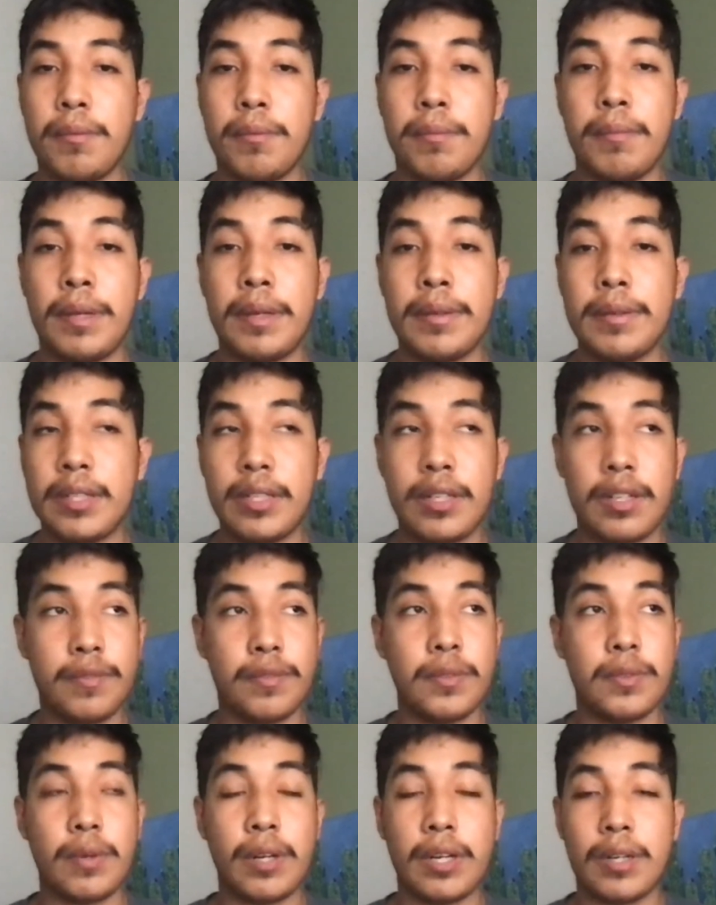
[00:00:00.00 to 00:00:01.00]
Maybe if
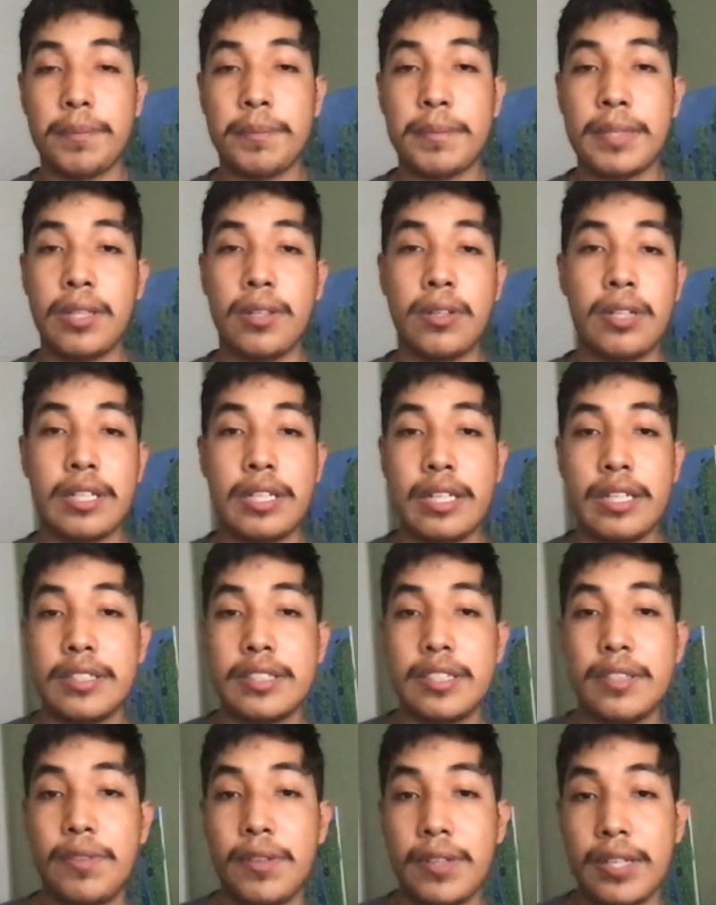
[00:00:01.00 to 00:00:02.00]
you want to be learning a
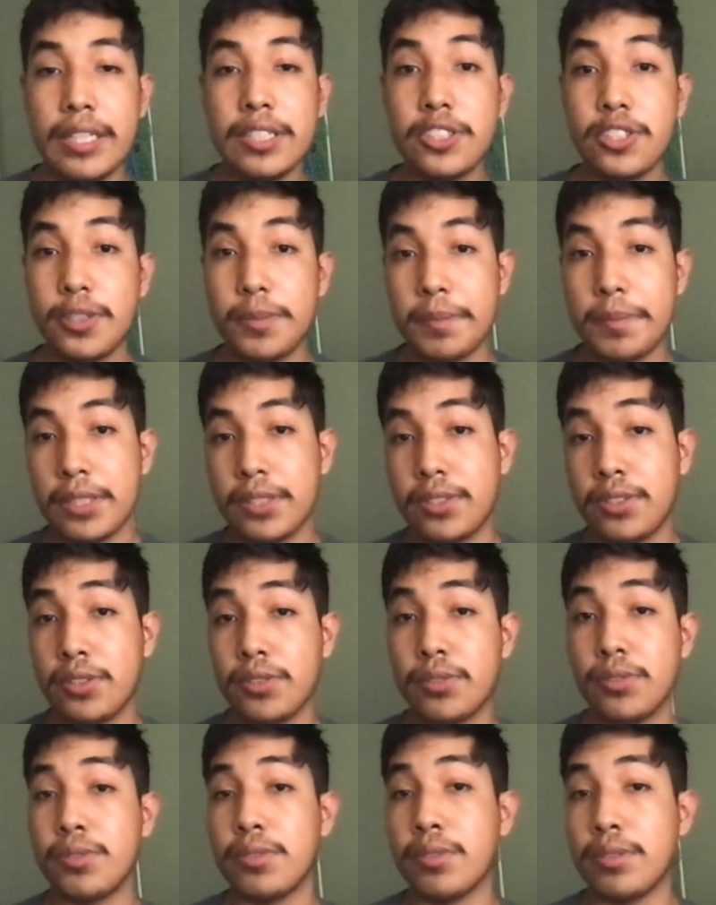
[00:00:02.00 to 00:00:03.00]
different instrument
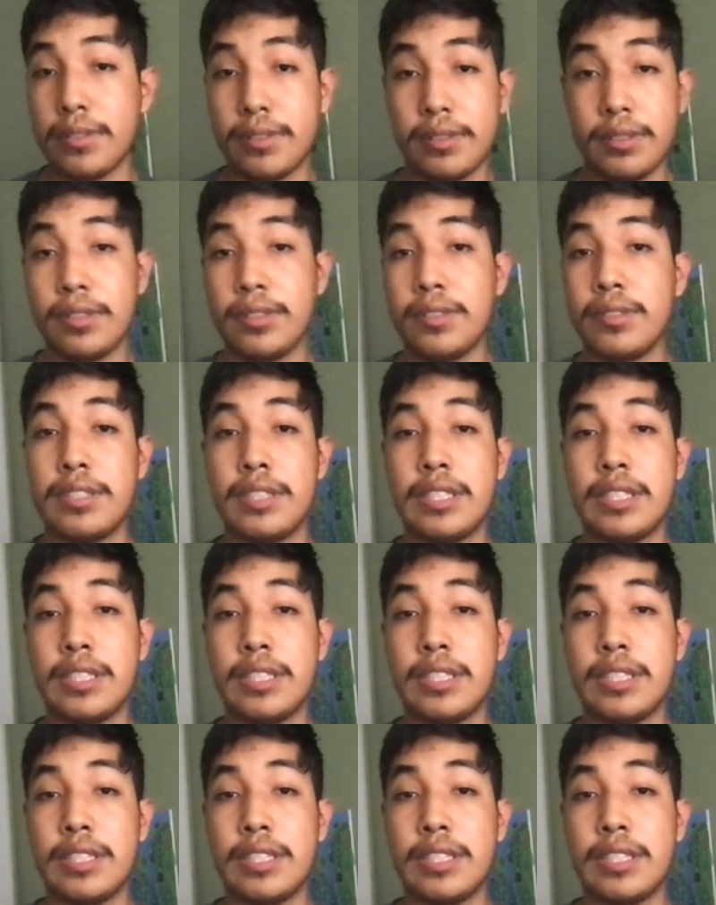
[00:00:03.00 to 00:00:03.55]
too, you know,